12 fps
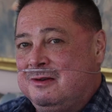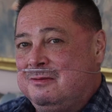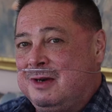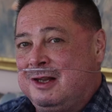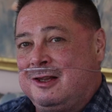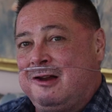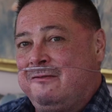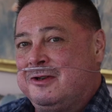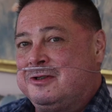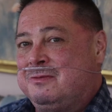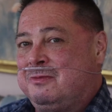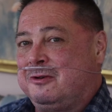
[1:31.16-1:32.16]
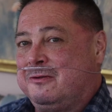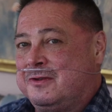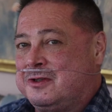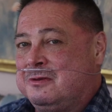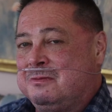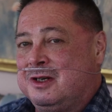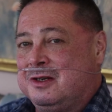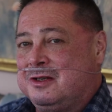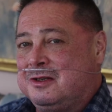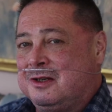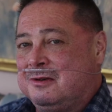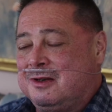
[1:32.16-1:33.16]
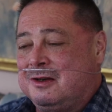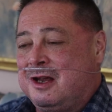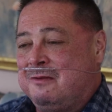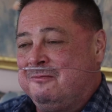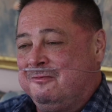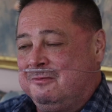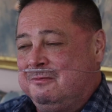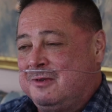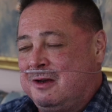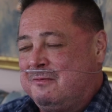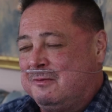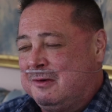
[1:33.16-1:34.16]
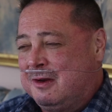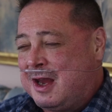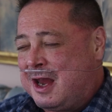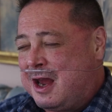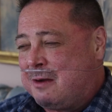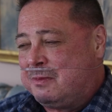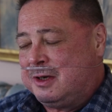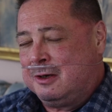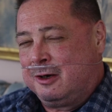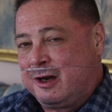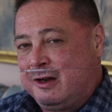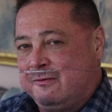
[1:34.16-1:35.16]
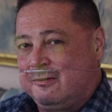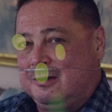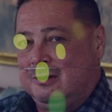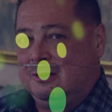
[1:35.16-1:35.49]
my life has improved so much that I'm, I'm happy and grateful.